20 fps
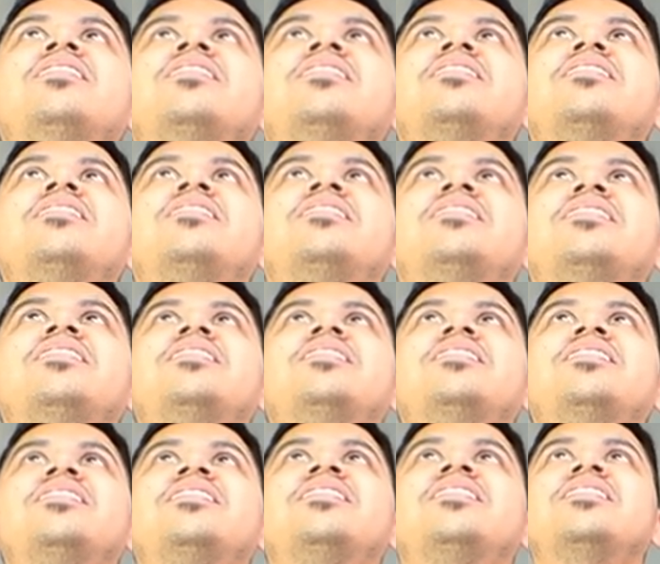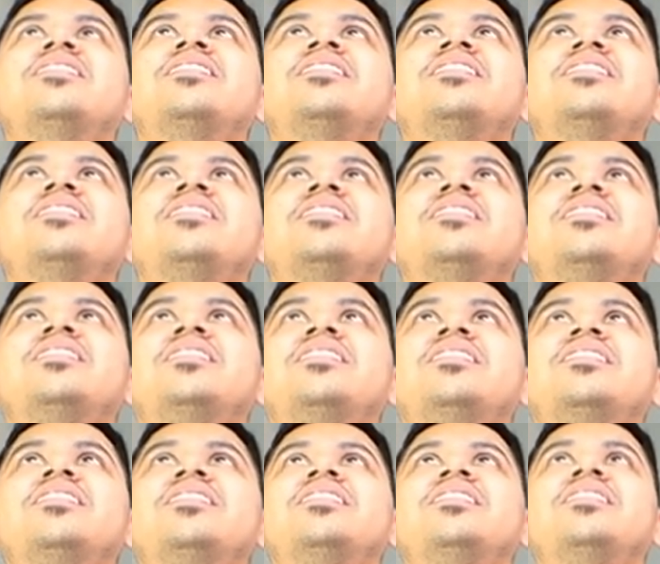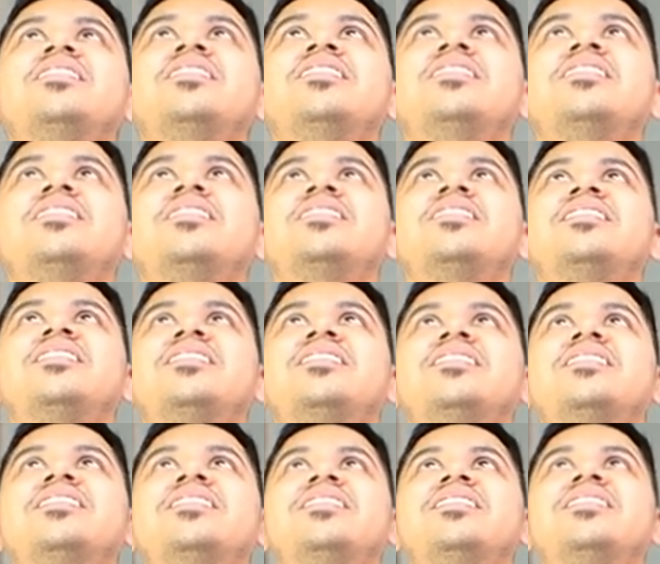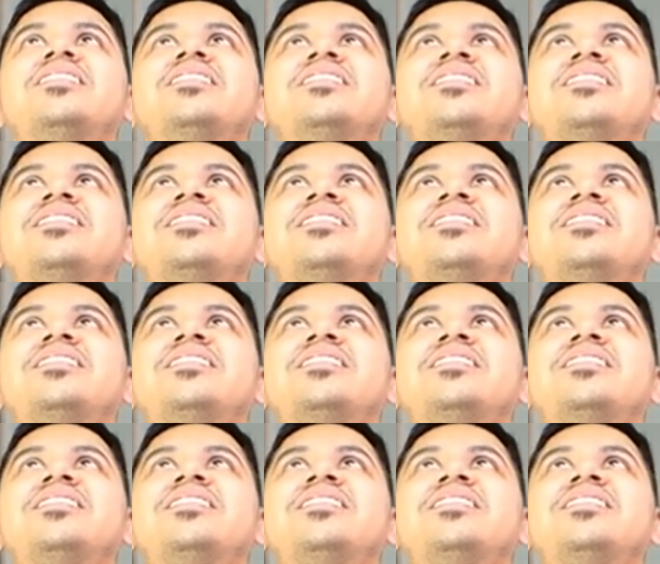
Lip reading: (silent)